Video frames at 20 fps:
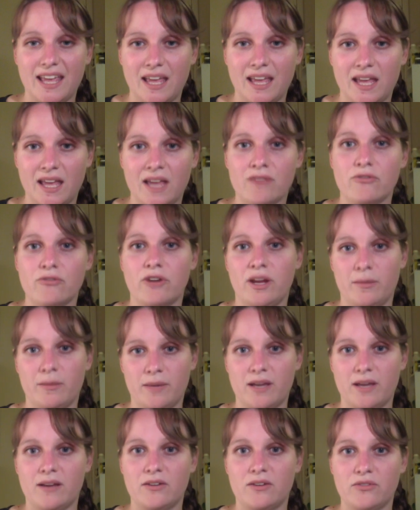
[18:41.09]
every
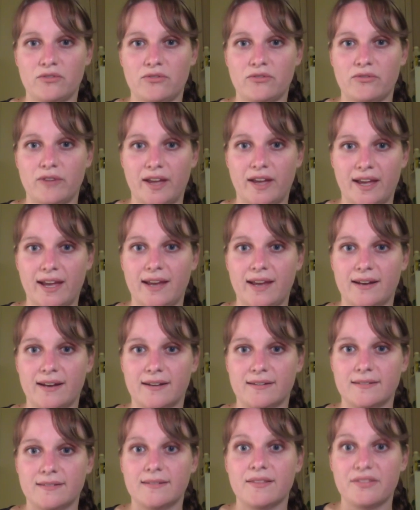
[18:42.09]
amount of
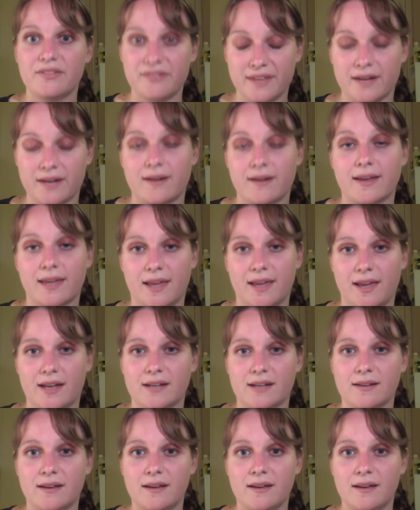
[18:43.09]
AIDA that I can.